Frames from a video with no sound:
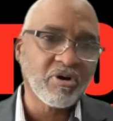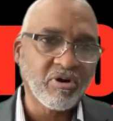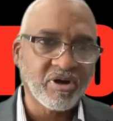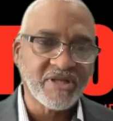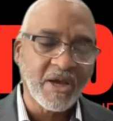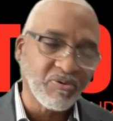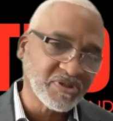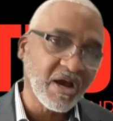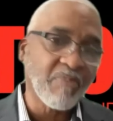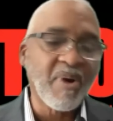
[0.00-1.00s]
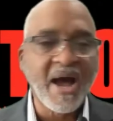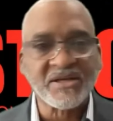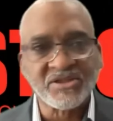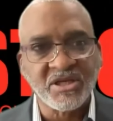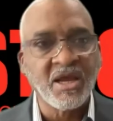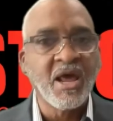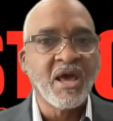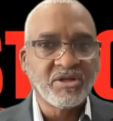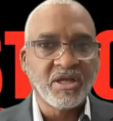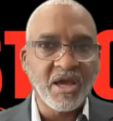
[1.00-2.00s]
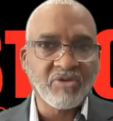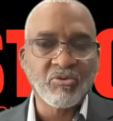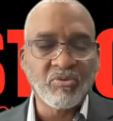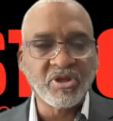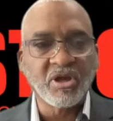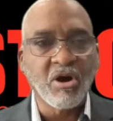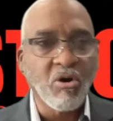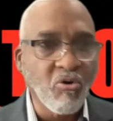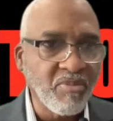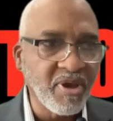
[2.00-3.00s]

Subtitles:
or as they would say, a posse, together, with the goal